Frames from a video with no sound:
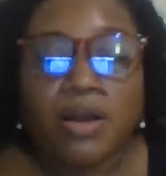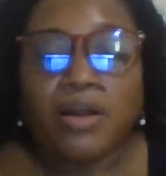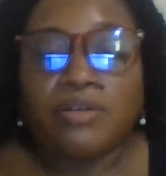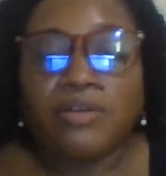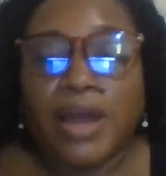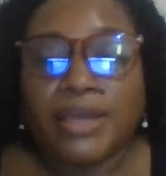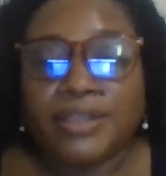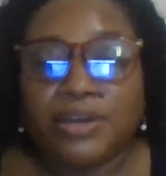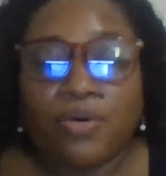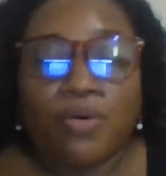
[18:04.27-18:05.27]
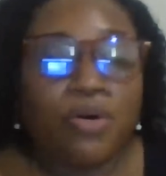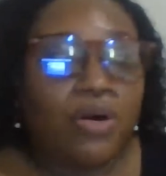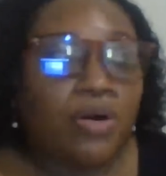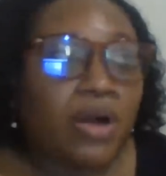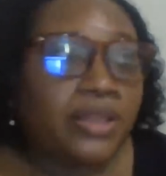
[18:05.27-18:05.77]
right?
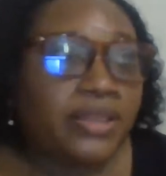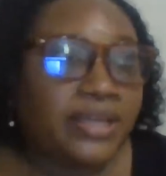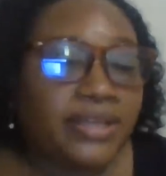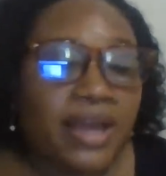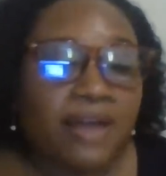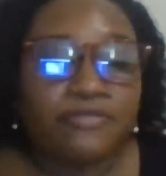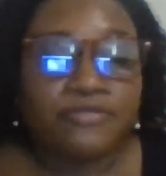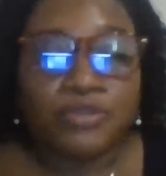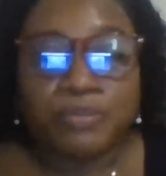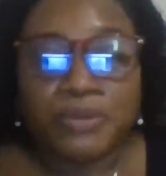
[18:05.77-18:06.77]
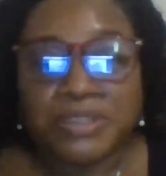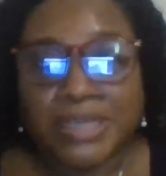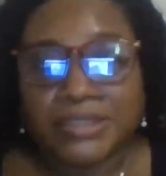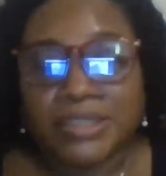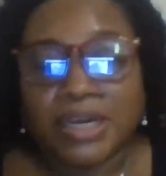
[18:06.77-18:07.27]
And then they have food processing,